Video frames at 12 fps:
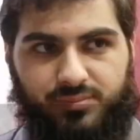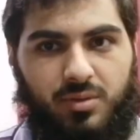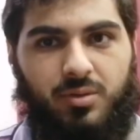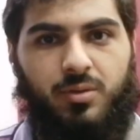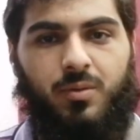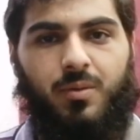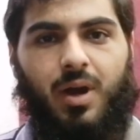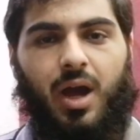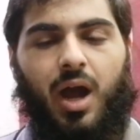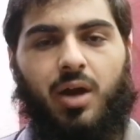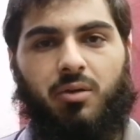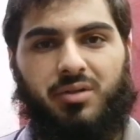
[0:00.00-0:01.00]
You
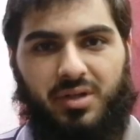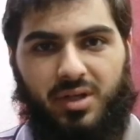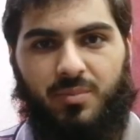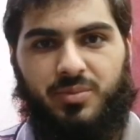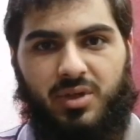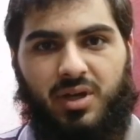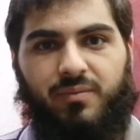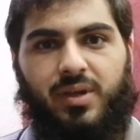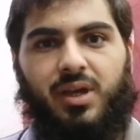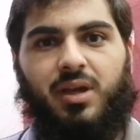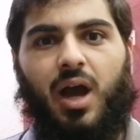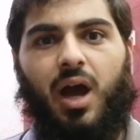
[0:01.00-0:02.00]
are already
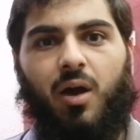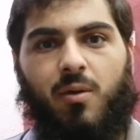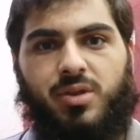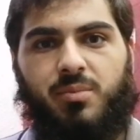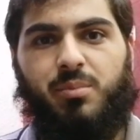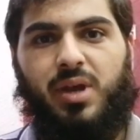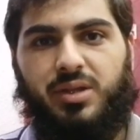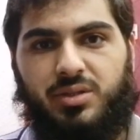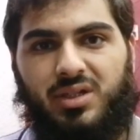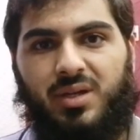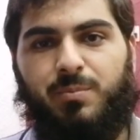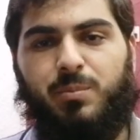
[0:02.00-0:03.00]
observing how the
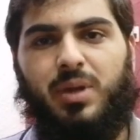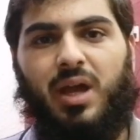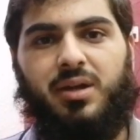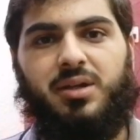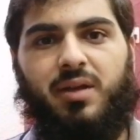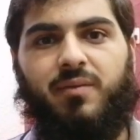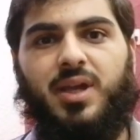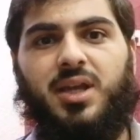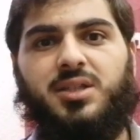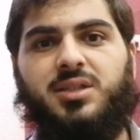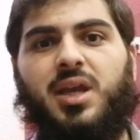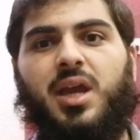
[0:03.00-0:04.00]
mainstream narrative
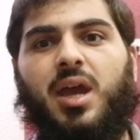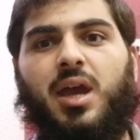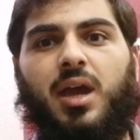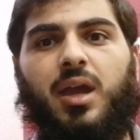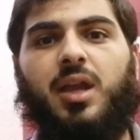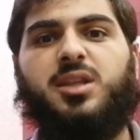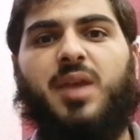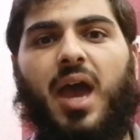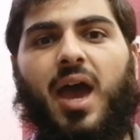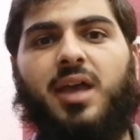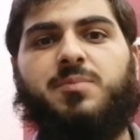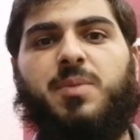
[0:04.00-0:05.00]

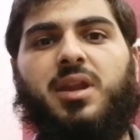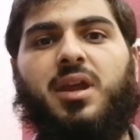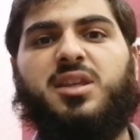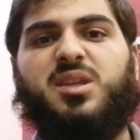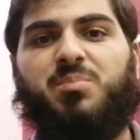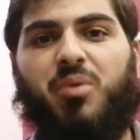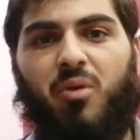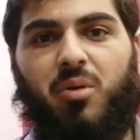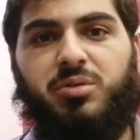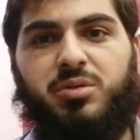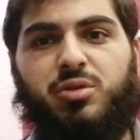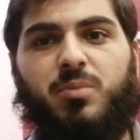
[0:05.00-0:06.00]
has been
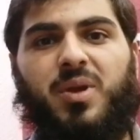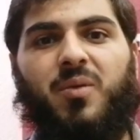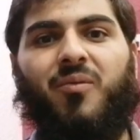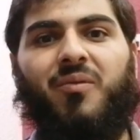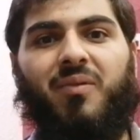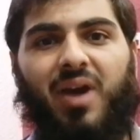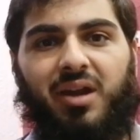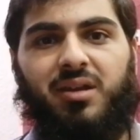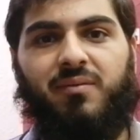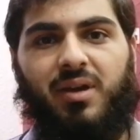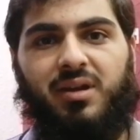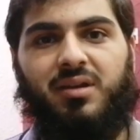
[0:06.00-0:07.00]
exposed to be
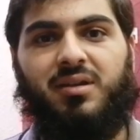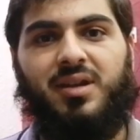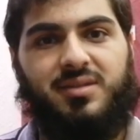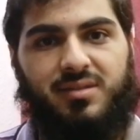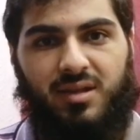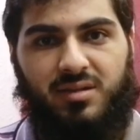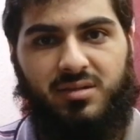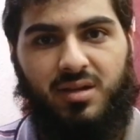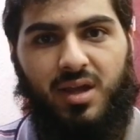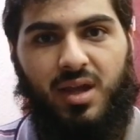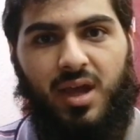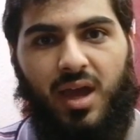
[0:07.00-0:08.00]
very, very racist
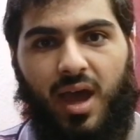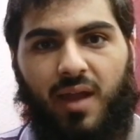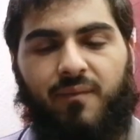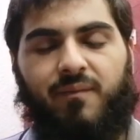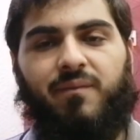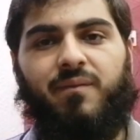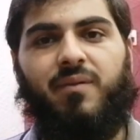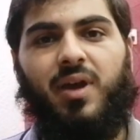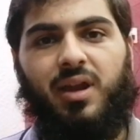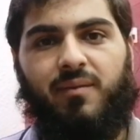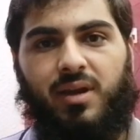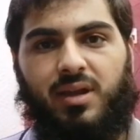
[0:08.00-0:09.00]
and
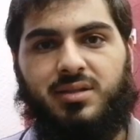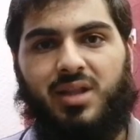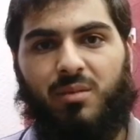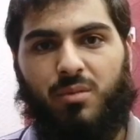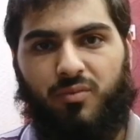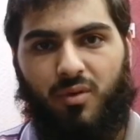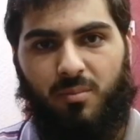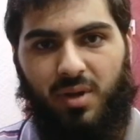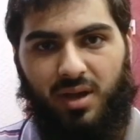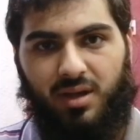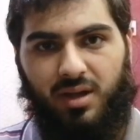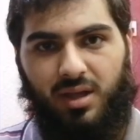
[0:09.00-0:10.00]
very, very
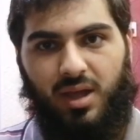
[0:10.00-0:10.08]
Islamophobic.